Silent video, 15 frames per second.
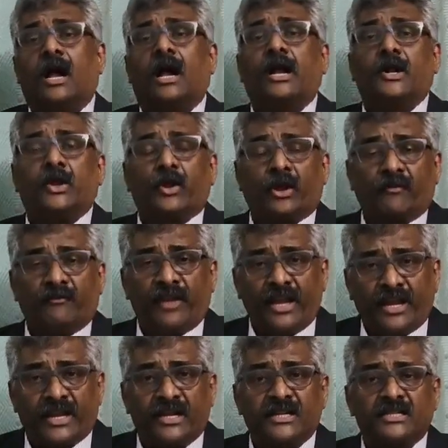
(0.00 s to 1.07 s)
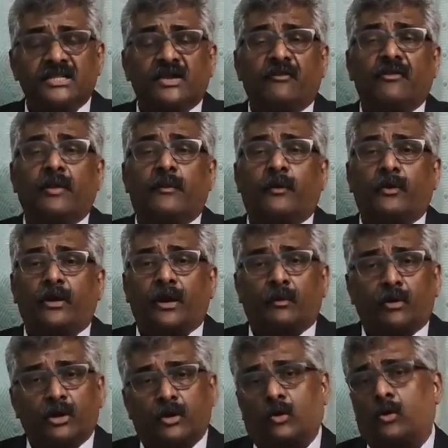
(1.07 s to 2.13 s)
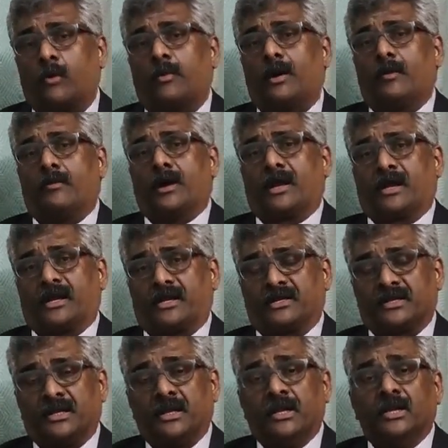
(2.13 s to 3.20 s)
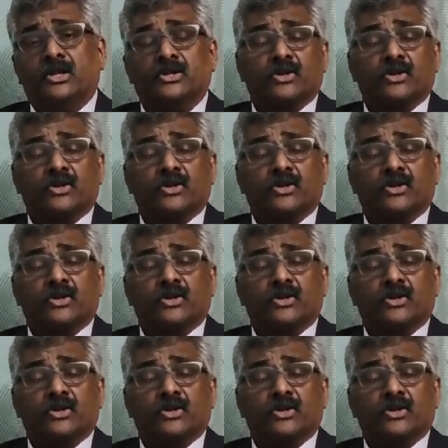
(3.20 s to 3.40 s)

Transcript: and during weekends we put about global markets.